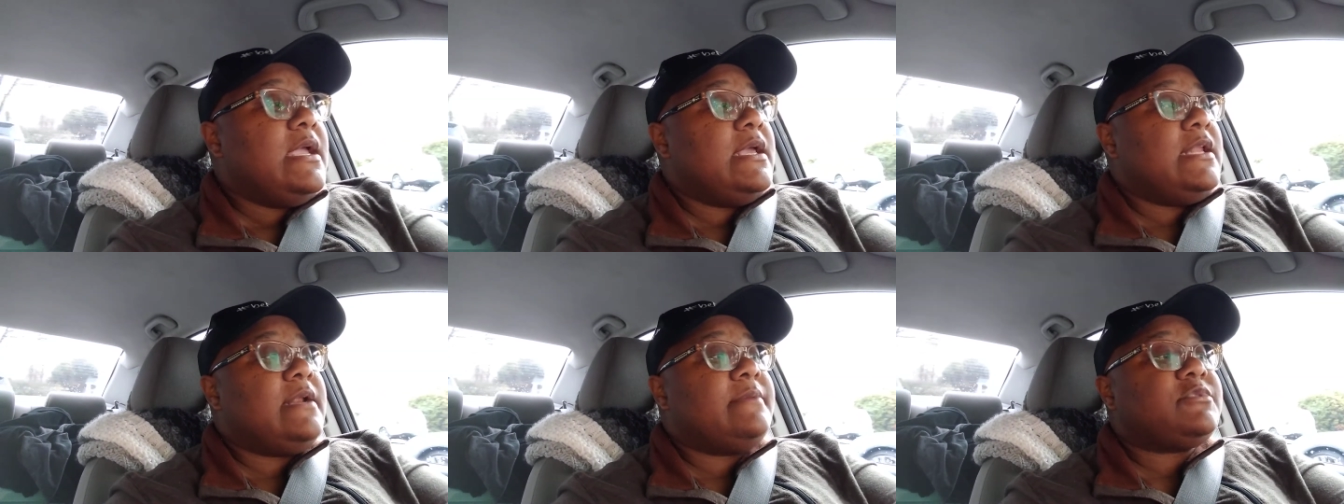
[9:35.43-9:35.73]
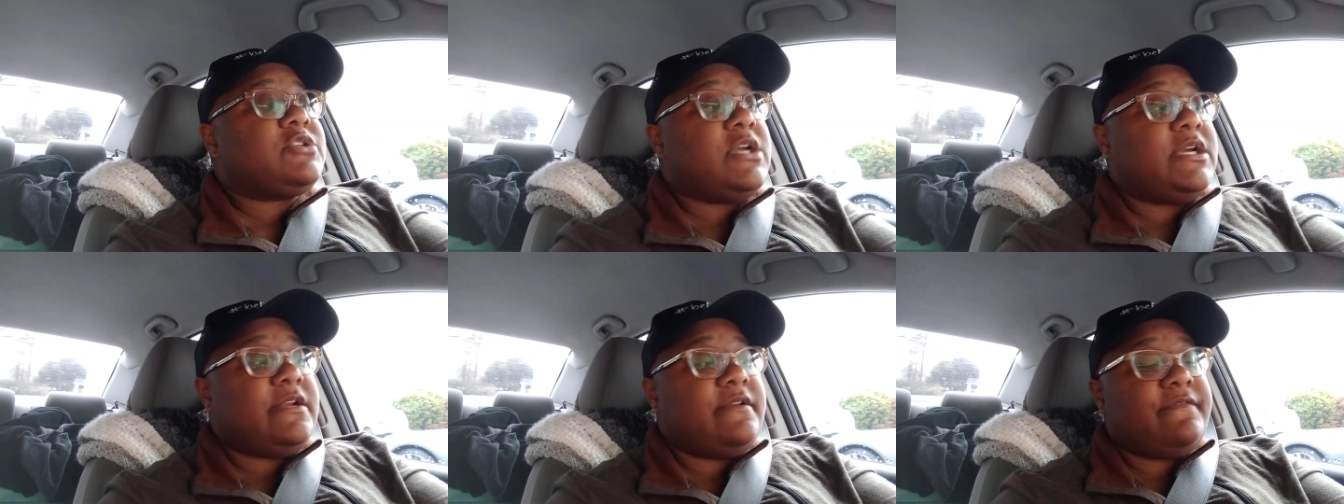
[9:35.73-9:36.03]
And I'm
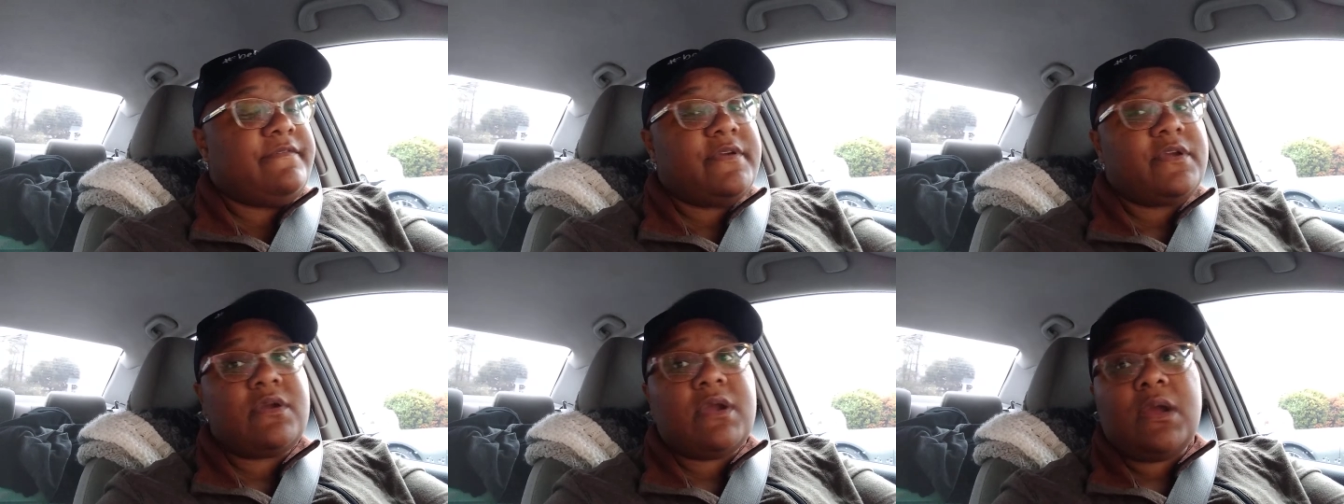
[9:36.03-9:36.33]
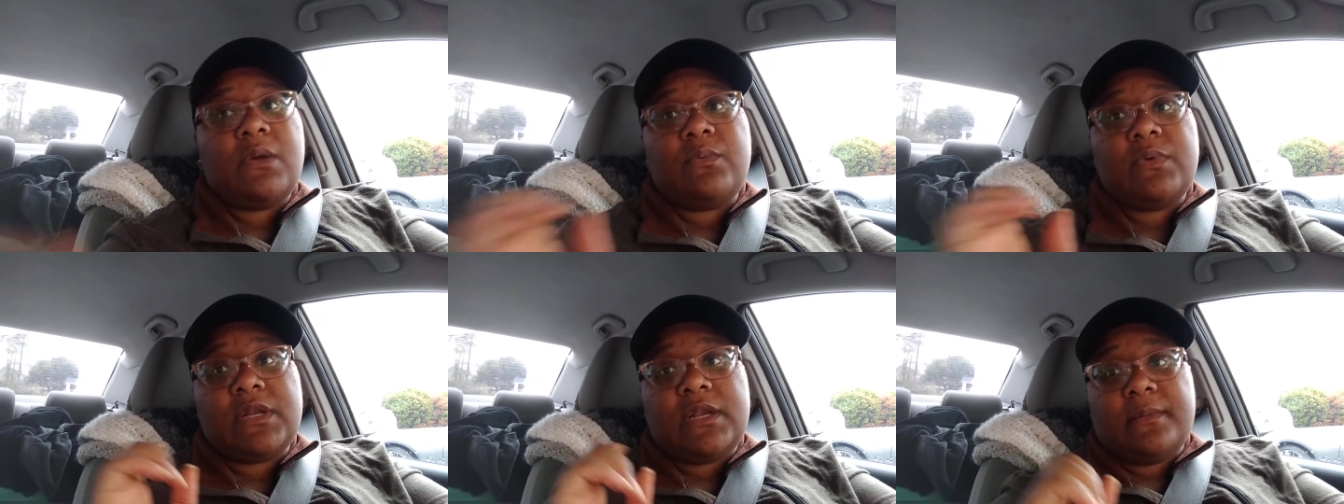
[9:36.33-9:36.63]
trying to figure
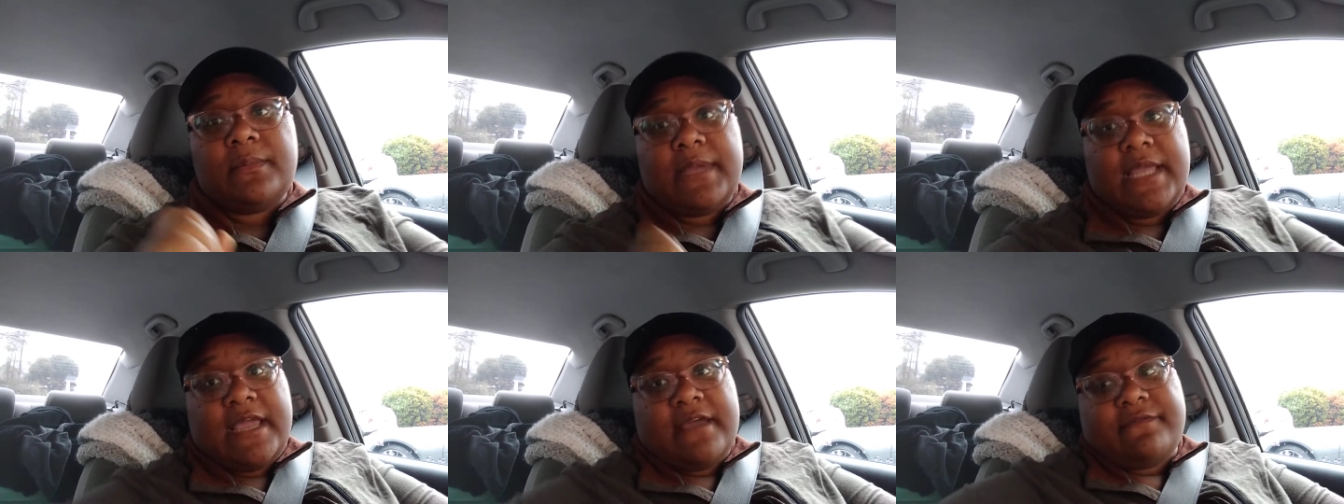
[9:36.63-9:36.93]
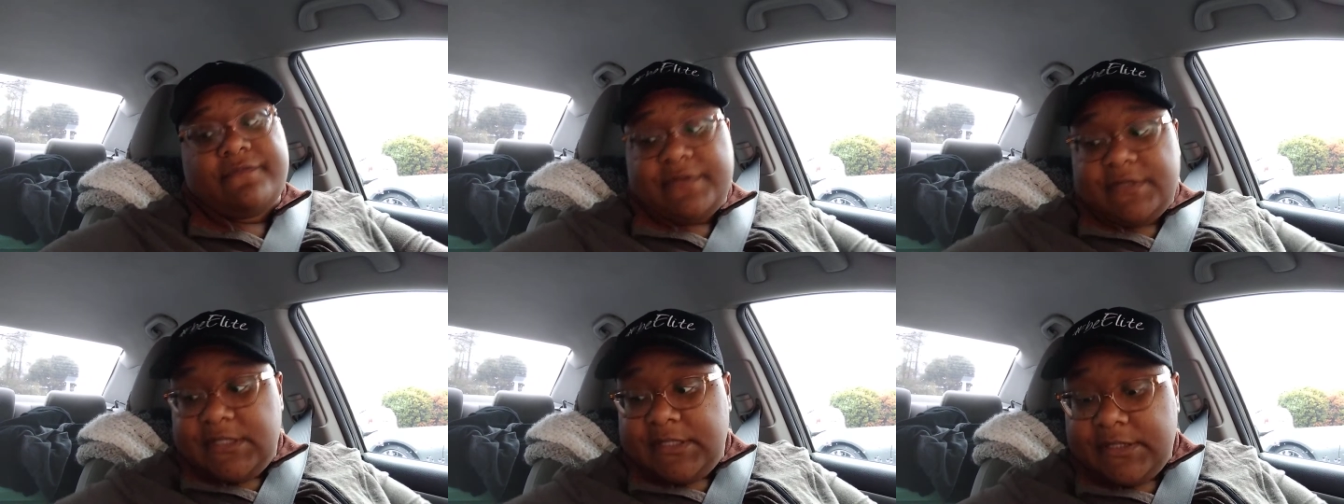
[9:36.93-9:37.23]
out what I'm going to
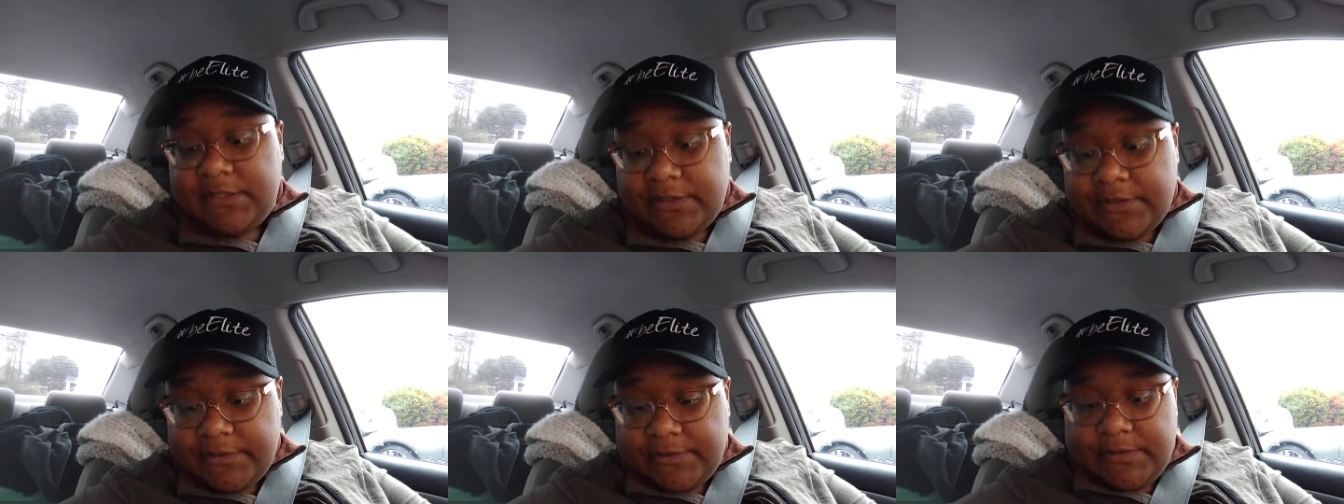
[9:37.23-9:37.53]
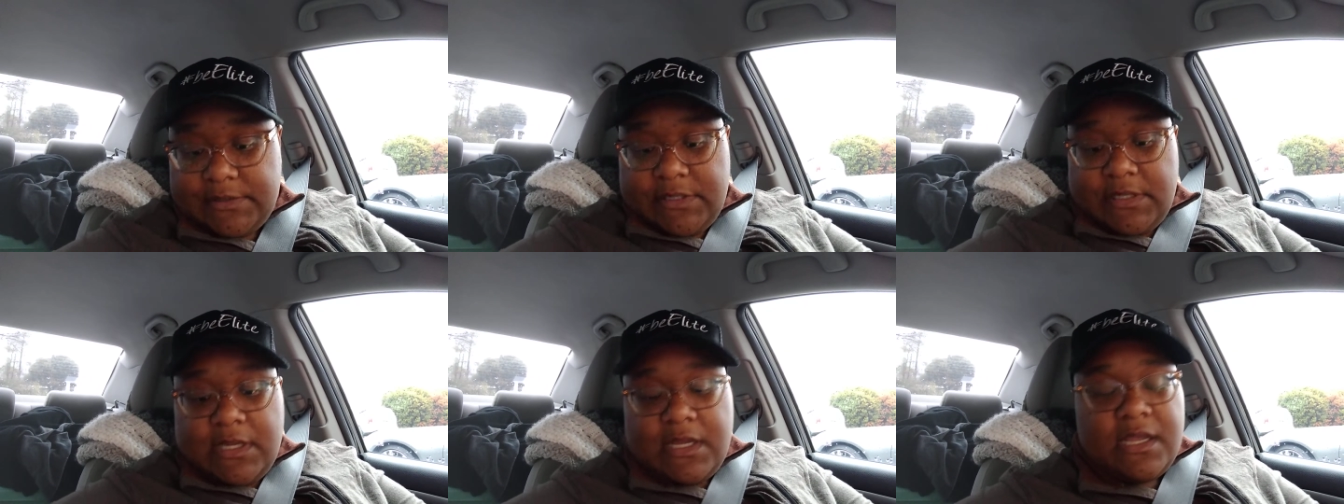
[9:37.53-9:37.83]
have for dinner.
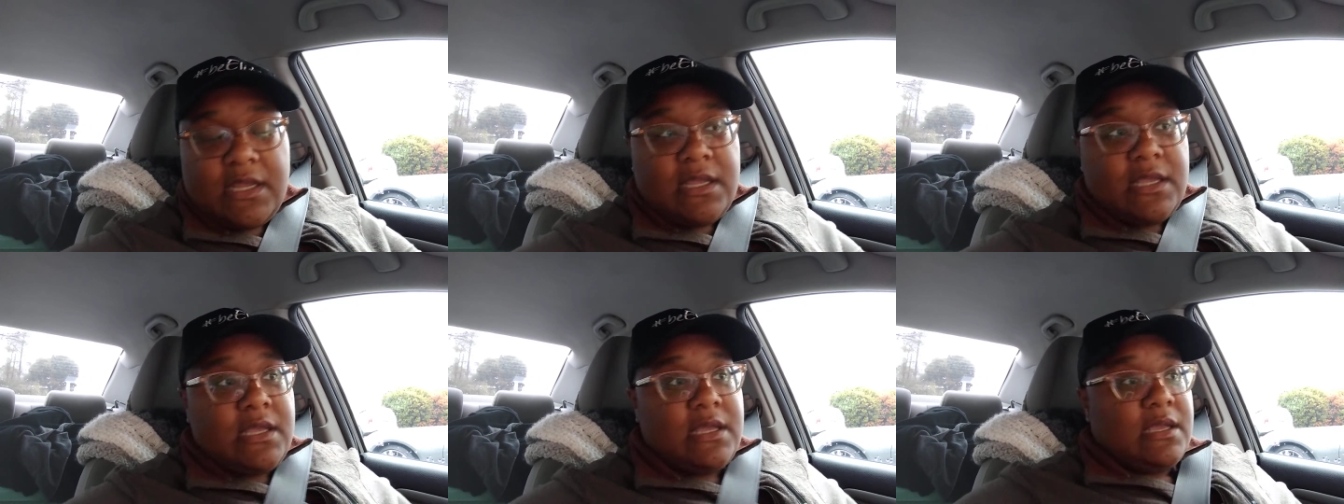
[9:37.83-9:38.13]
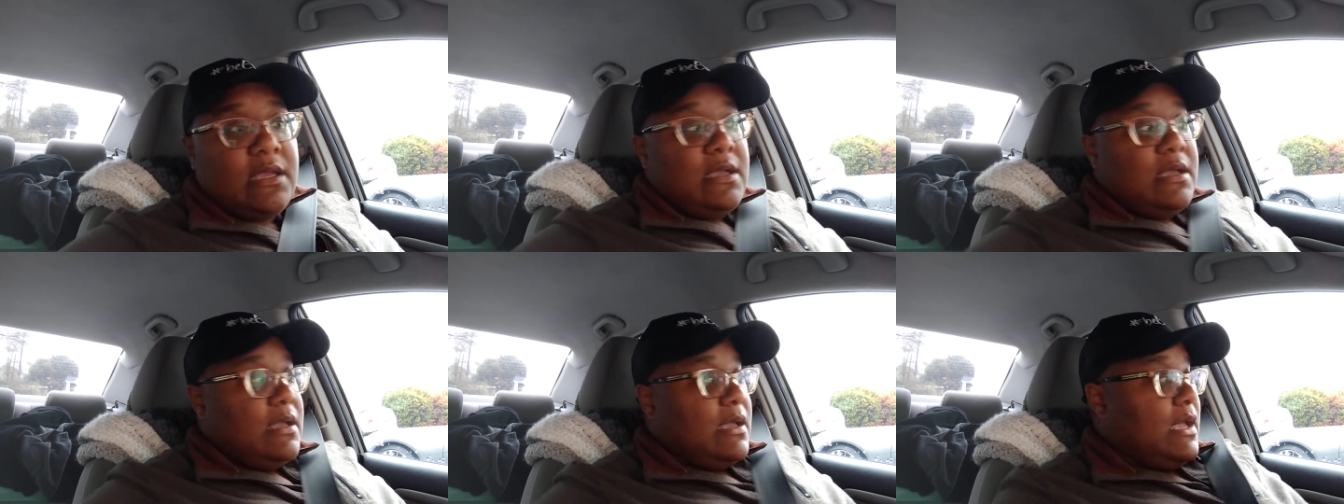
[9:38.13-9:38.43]

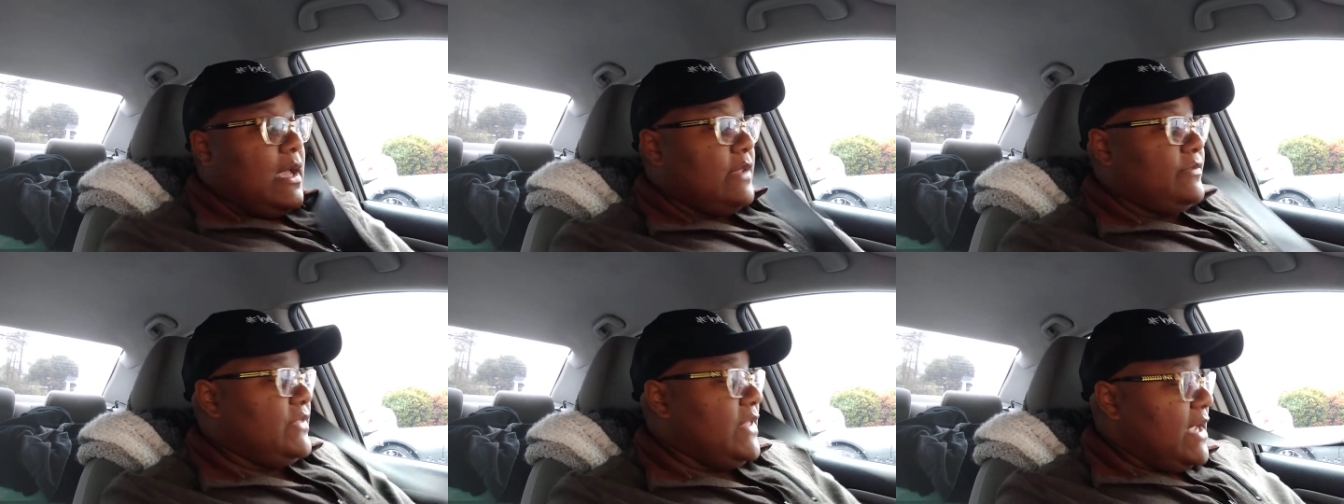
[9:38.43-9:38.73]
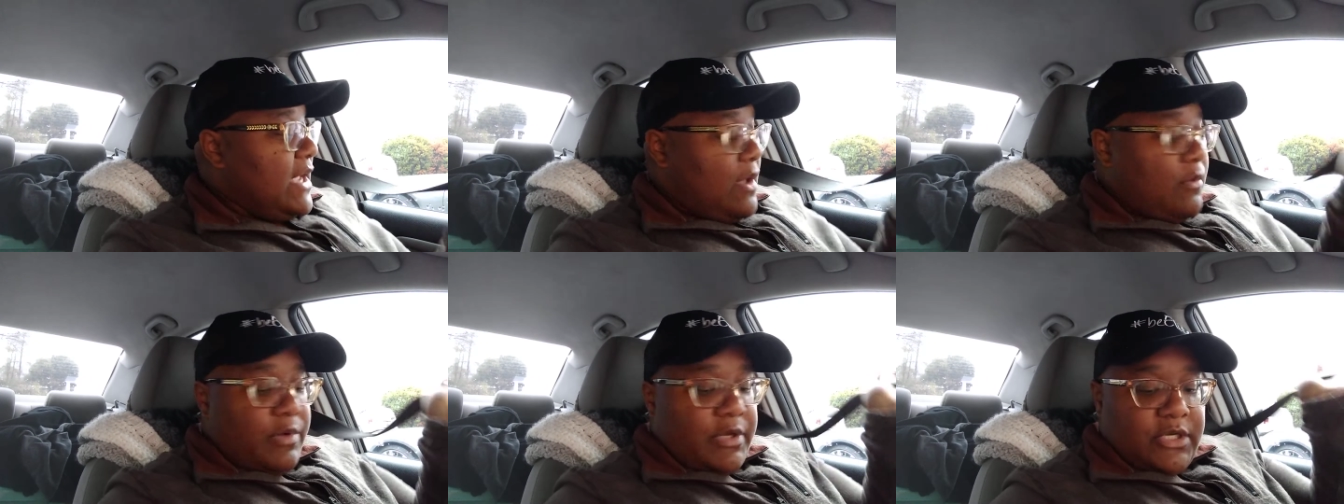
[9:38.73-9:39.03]
I
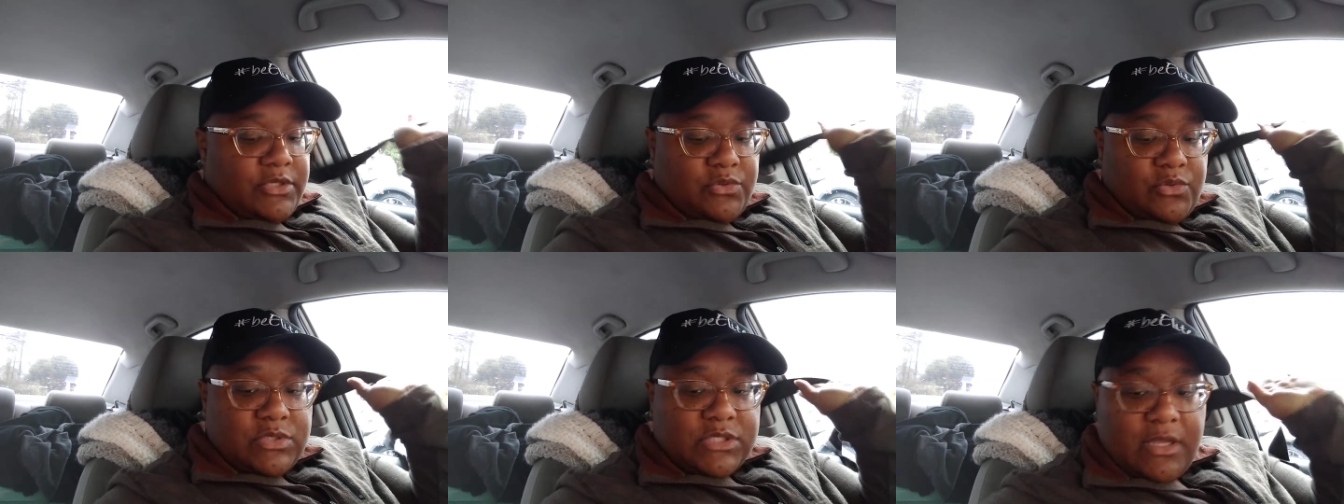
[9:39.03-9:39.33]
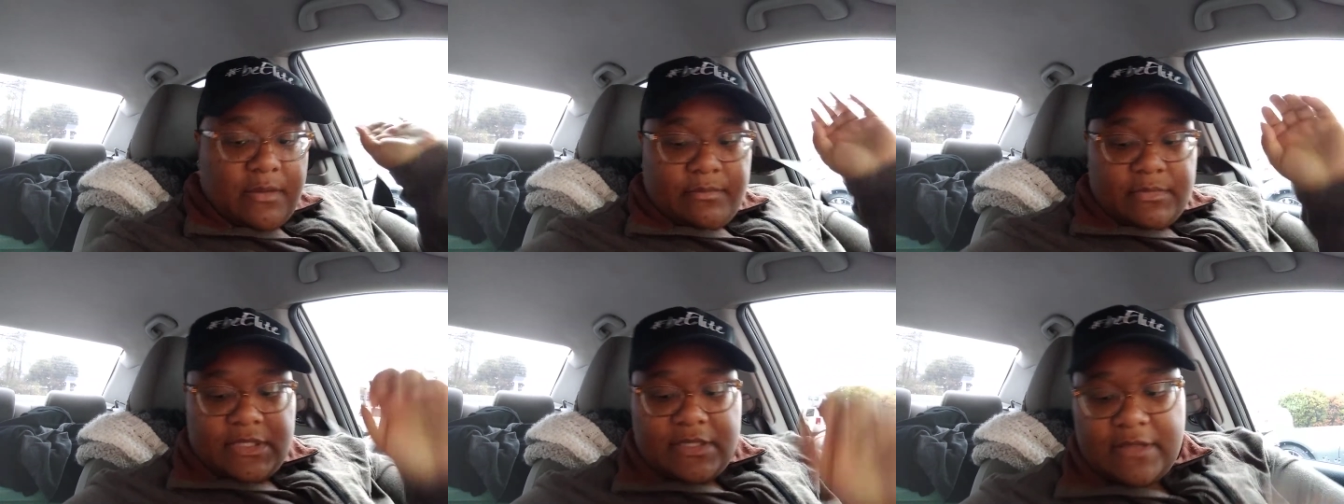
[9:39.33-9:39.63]
think I want to do
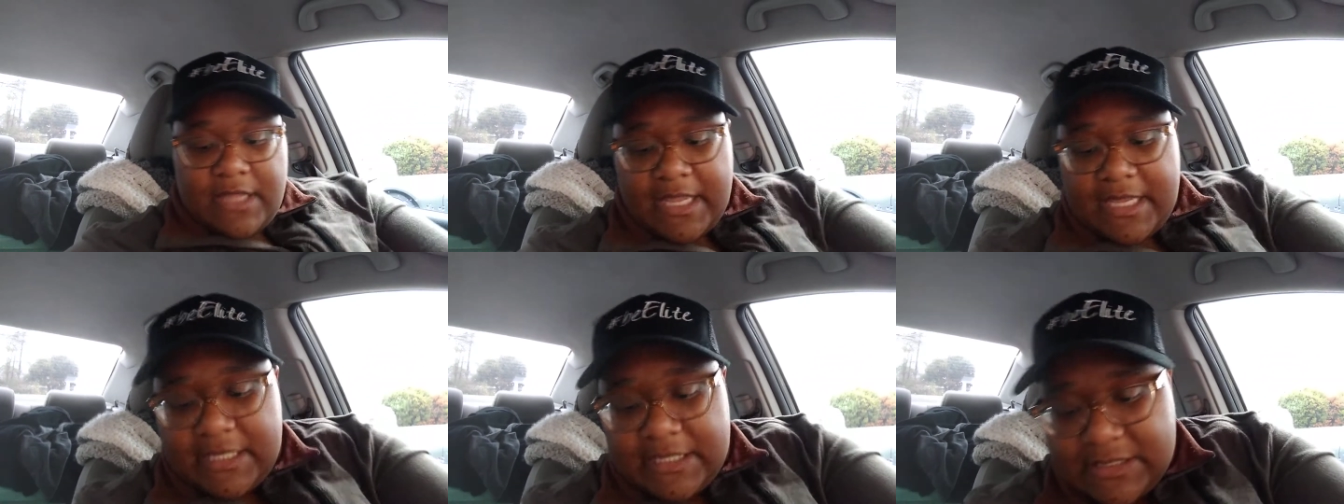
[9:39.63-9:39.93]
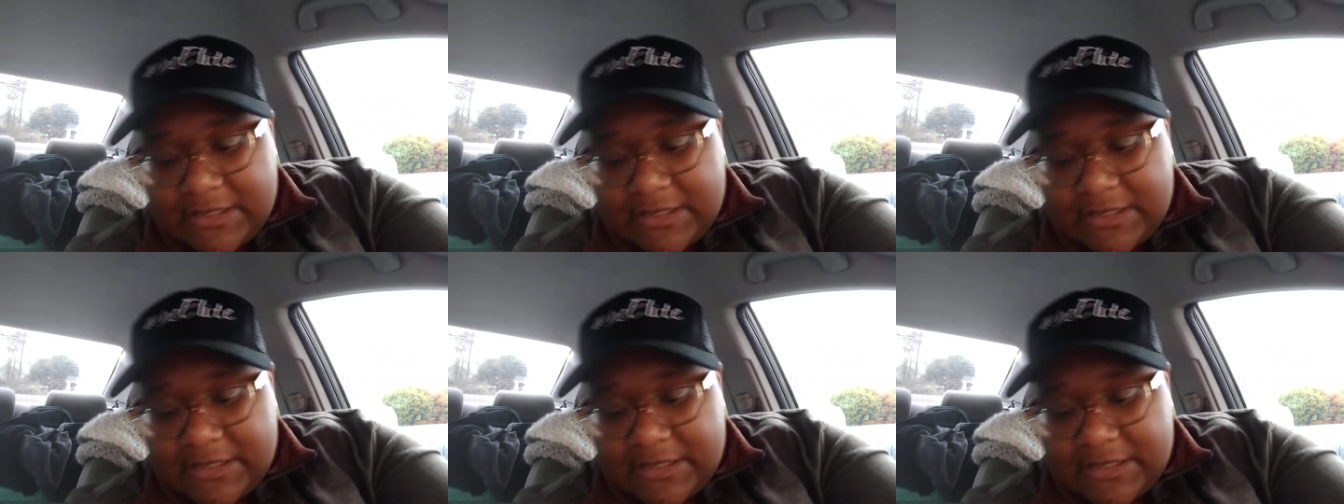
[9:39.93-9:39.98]
something like